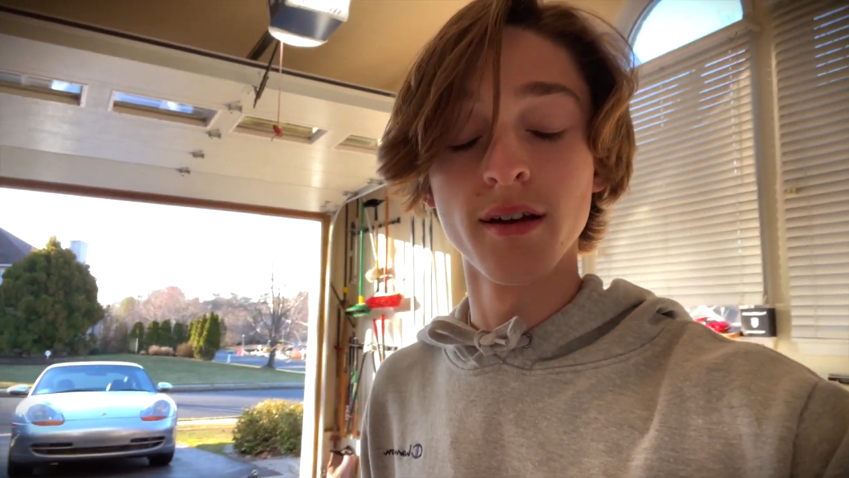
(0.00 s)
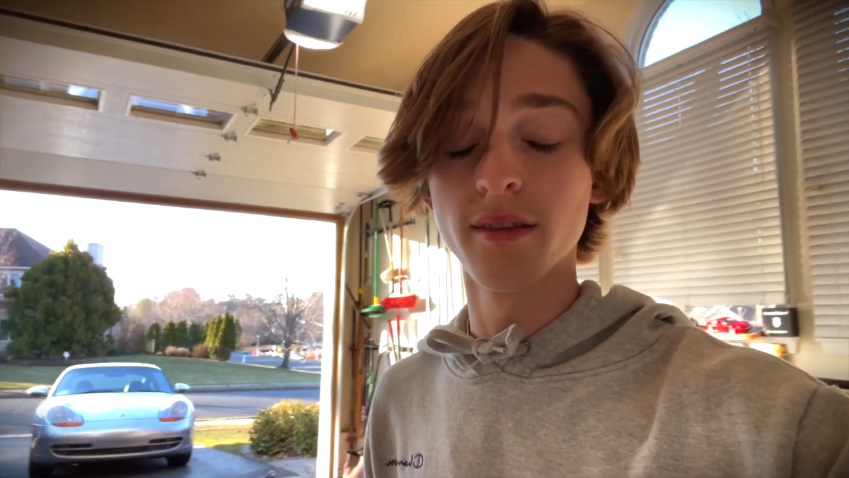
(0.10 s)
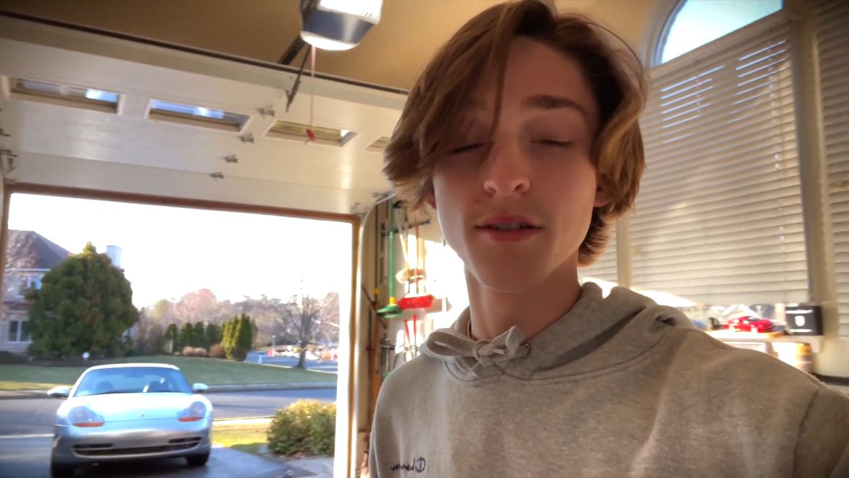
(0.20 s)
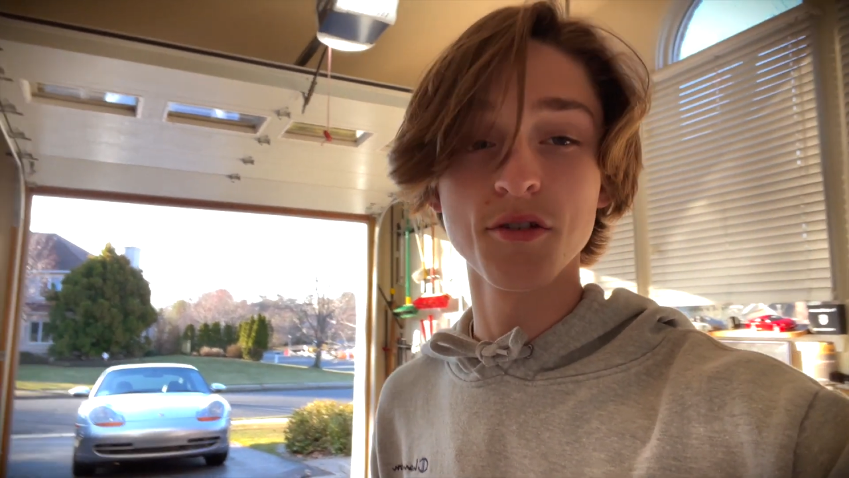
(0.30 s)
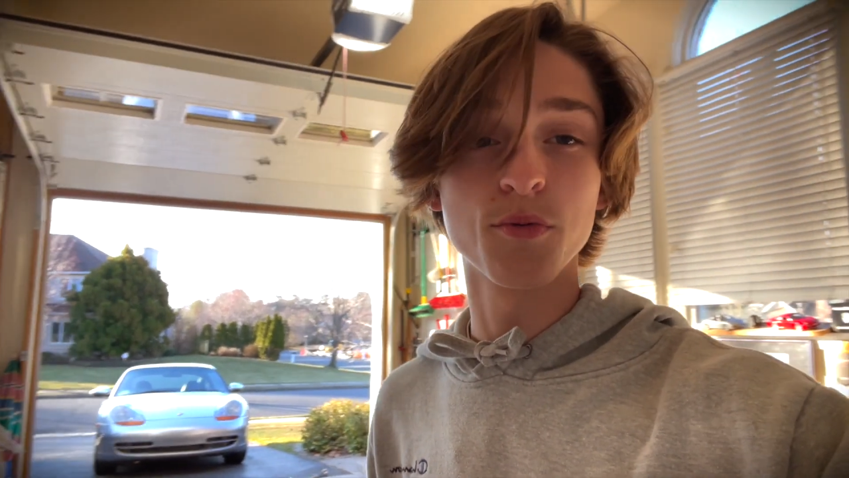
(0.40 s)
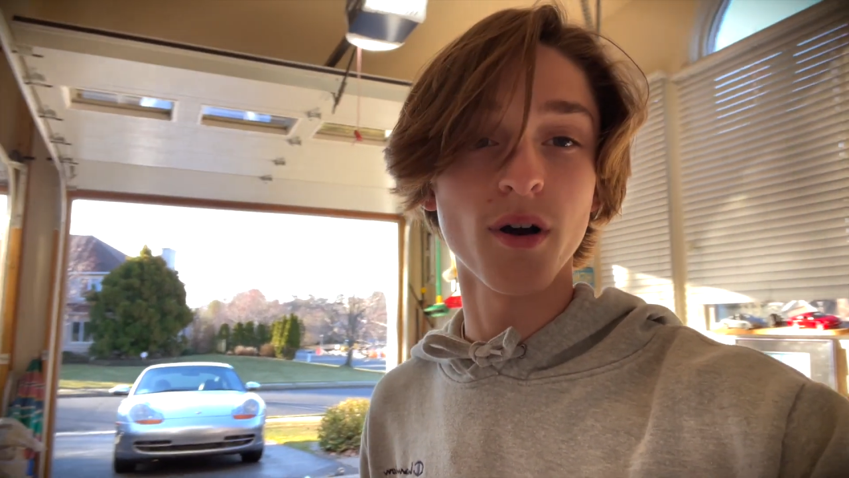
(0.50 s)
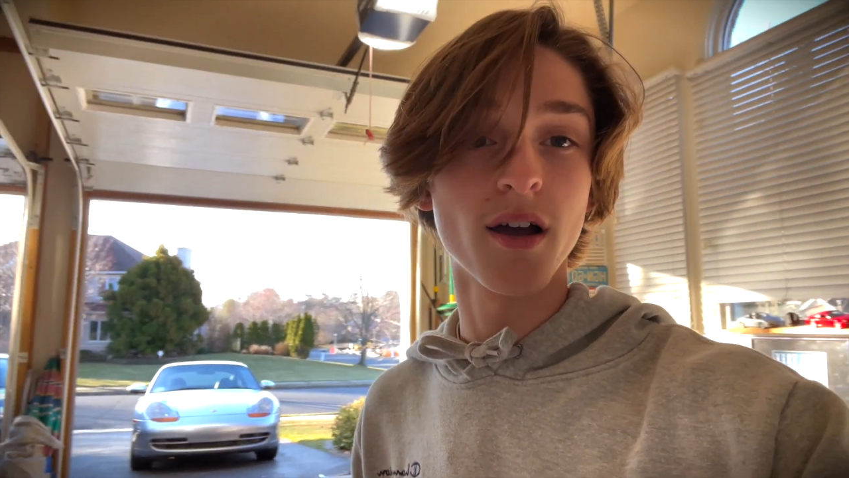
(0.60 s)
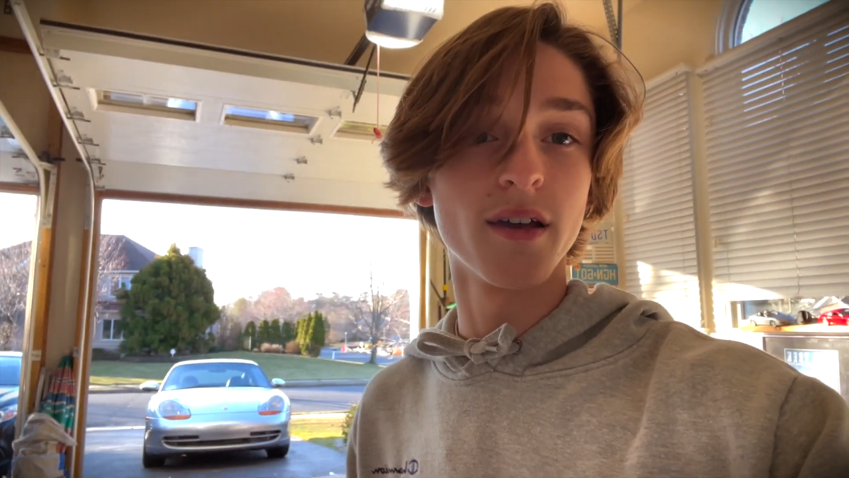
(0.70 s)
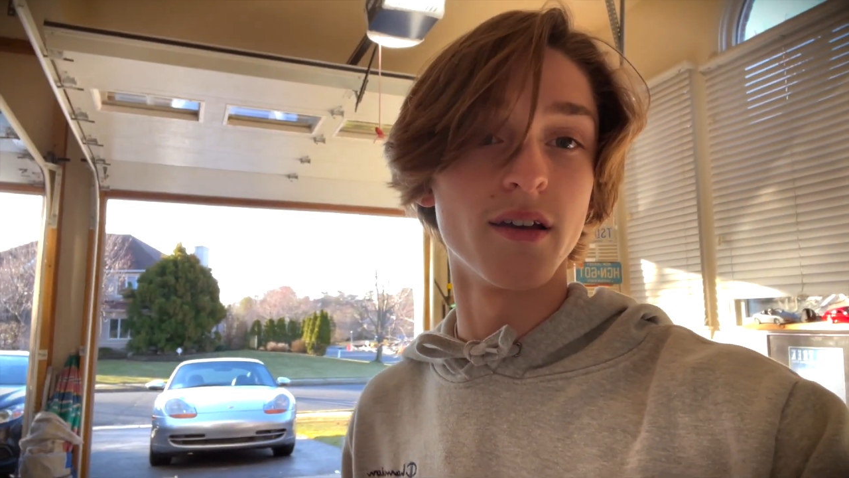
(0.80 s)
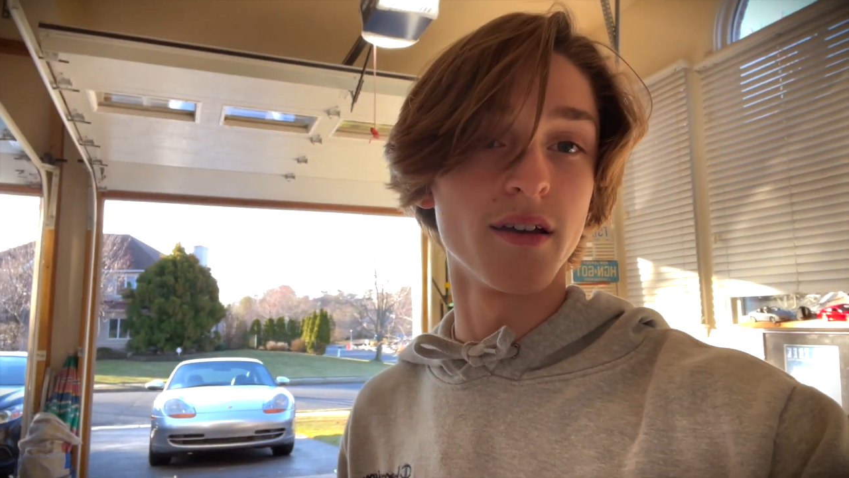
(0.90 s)
this is
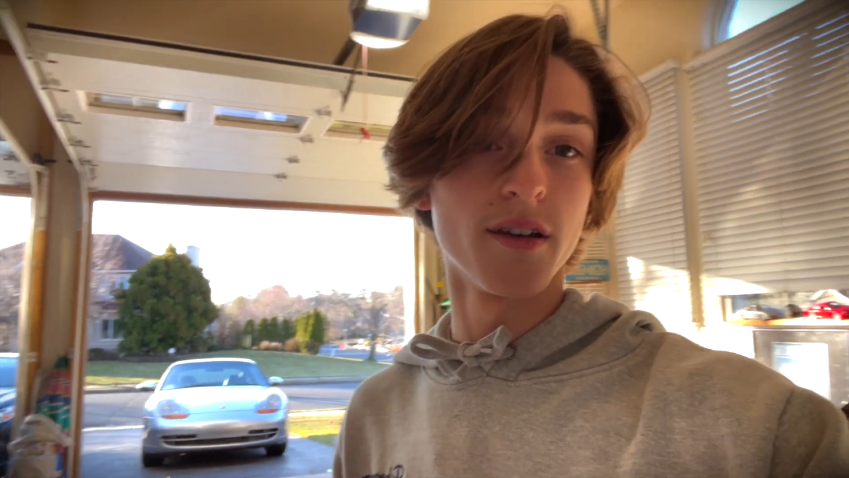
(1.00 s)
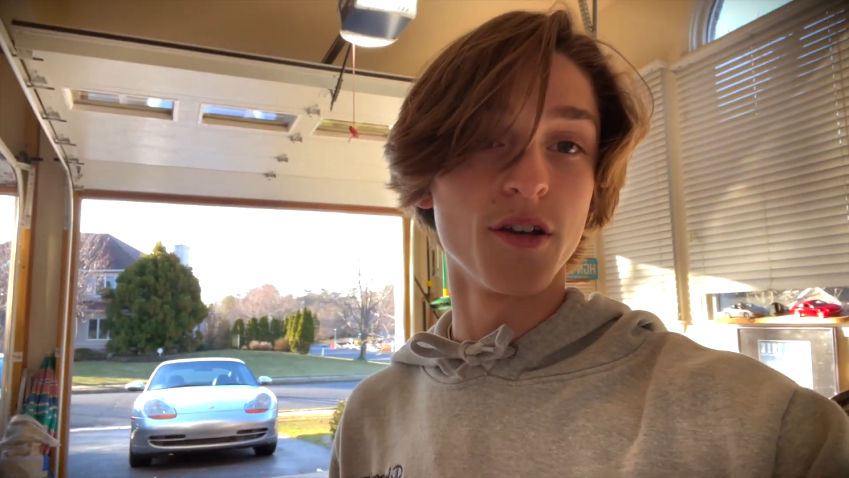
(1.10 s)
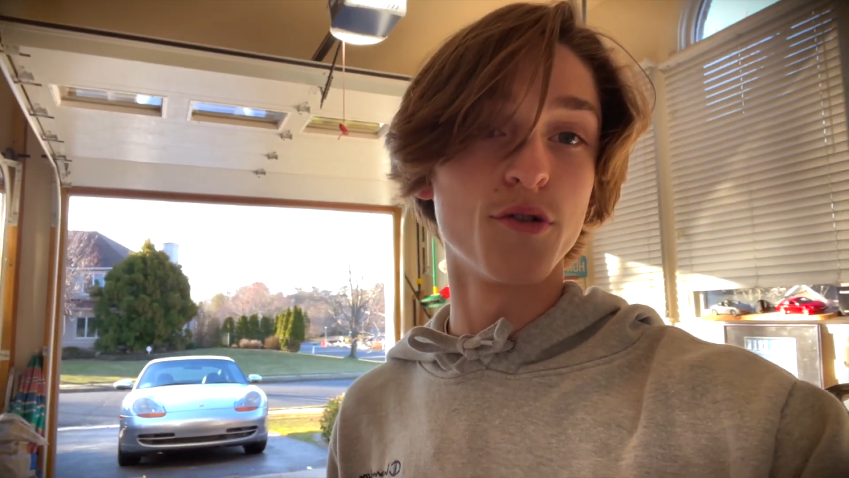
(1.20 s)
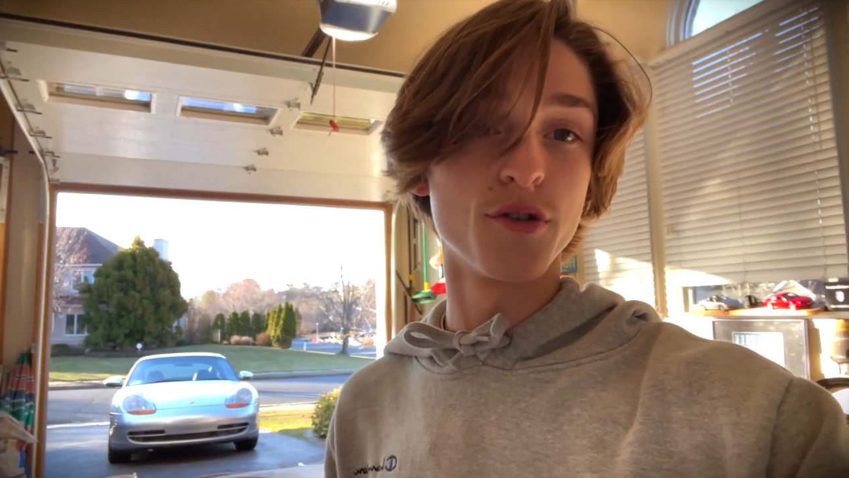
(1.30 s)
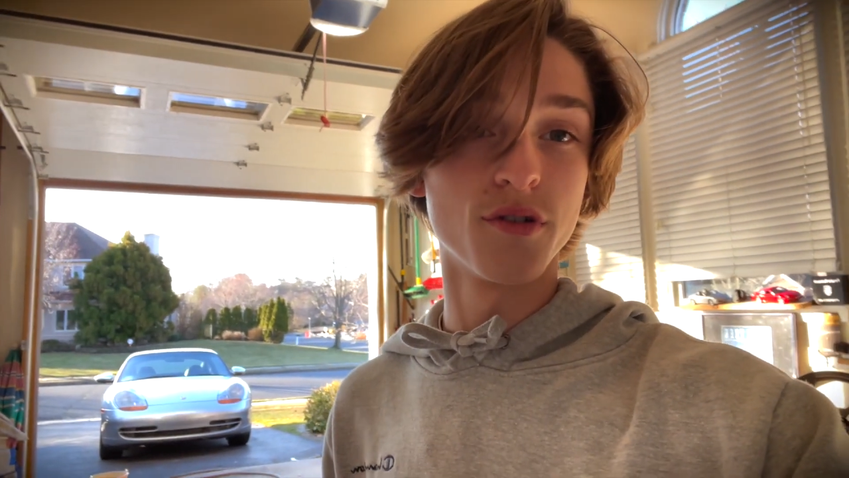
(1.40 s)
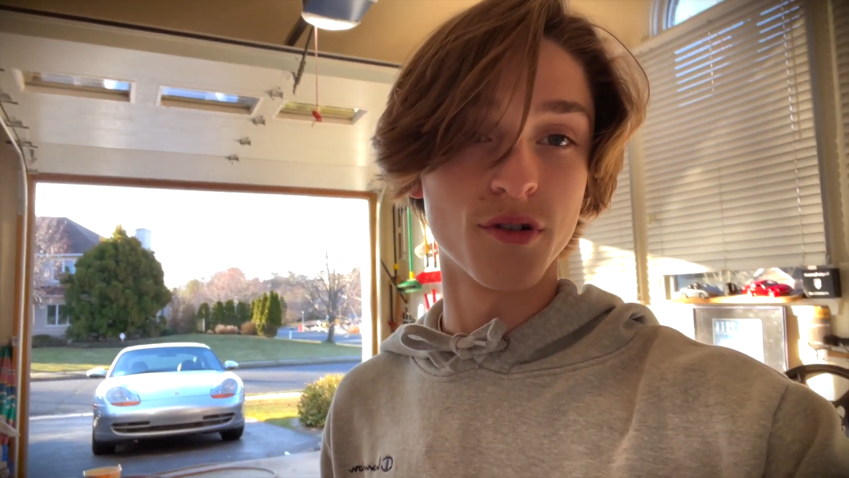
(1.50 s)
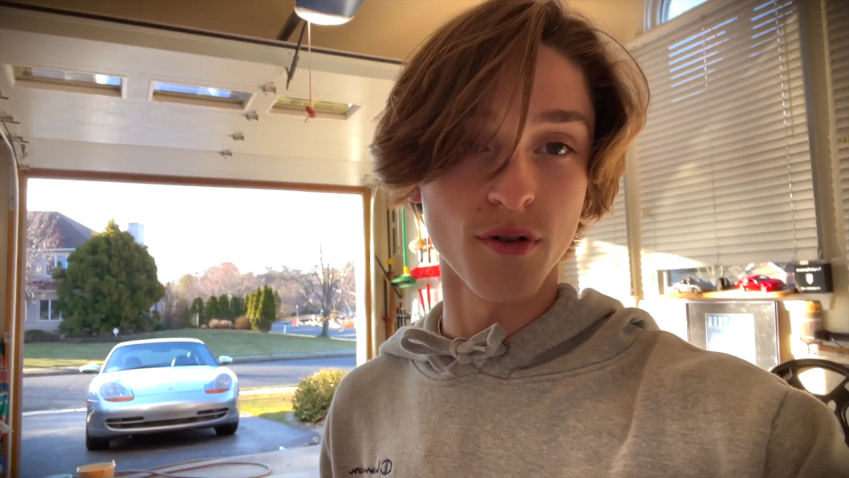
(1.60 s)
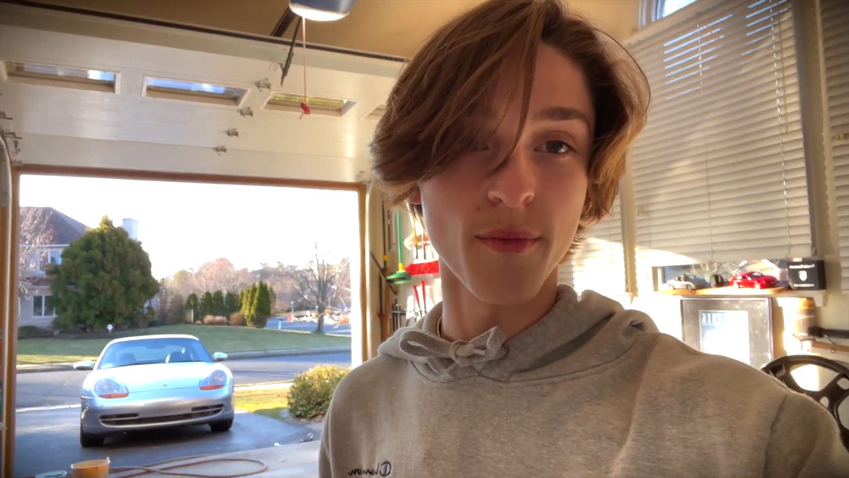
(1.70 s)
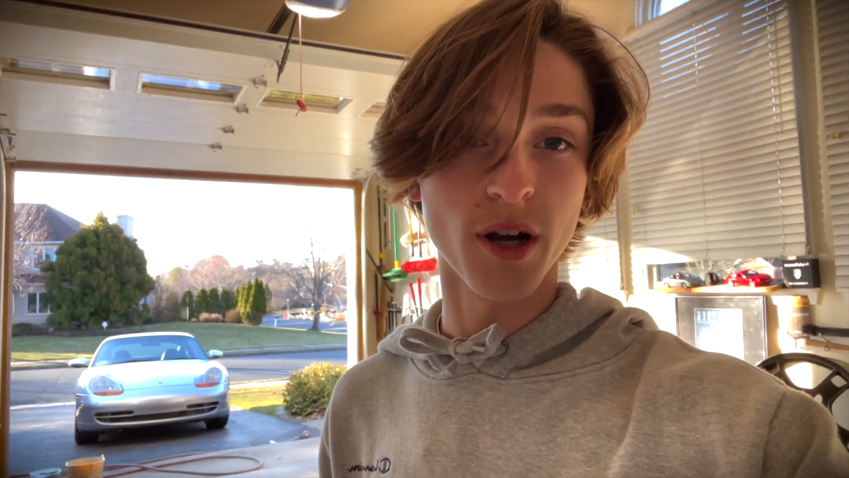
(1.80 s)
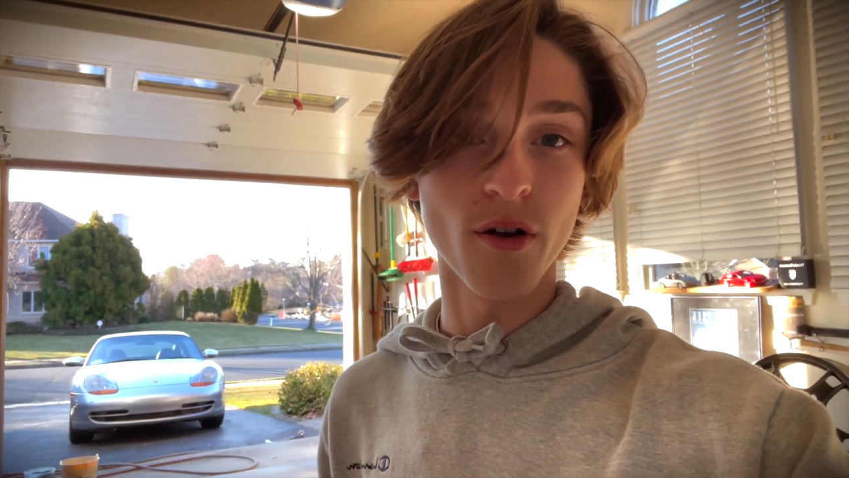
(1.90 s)
why you should
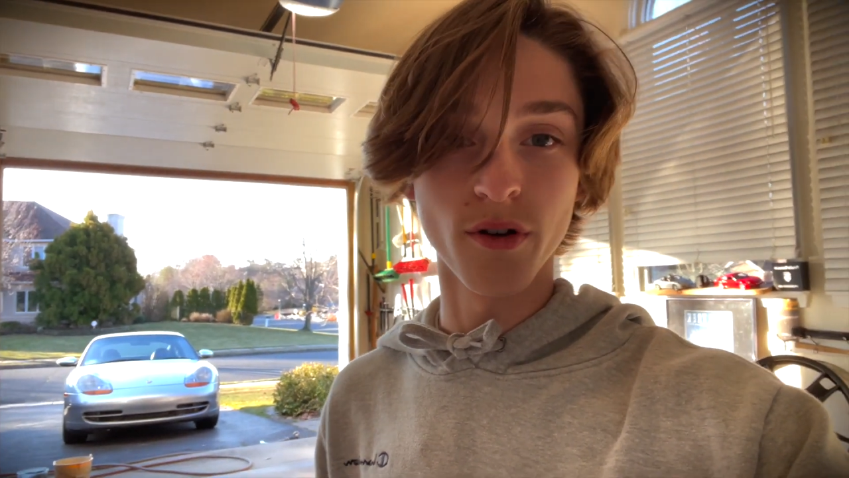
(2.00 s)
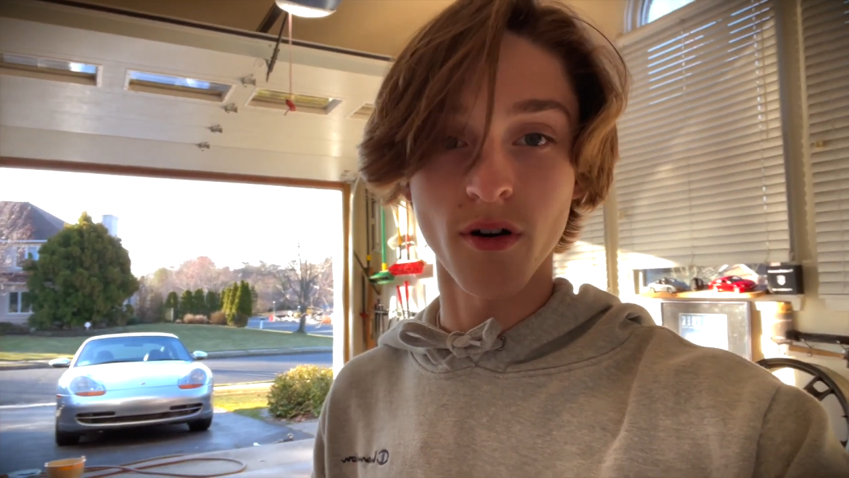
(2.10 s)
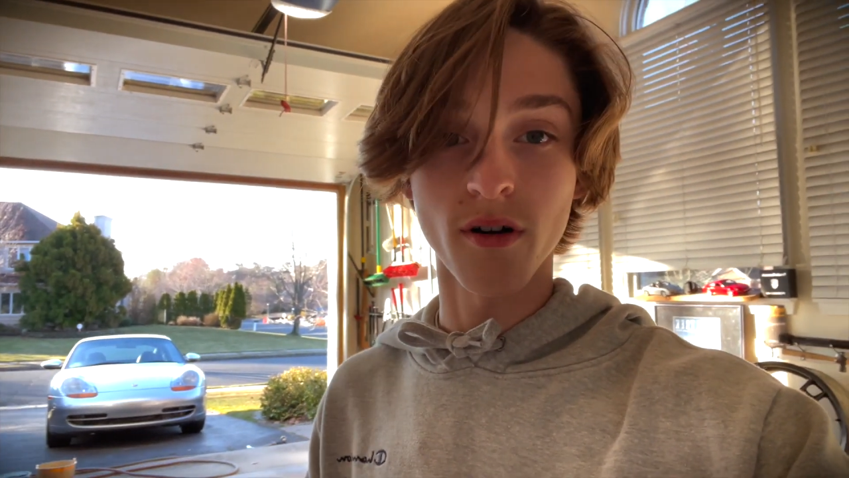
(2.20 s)
ceramic coat your car.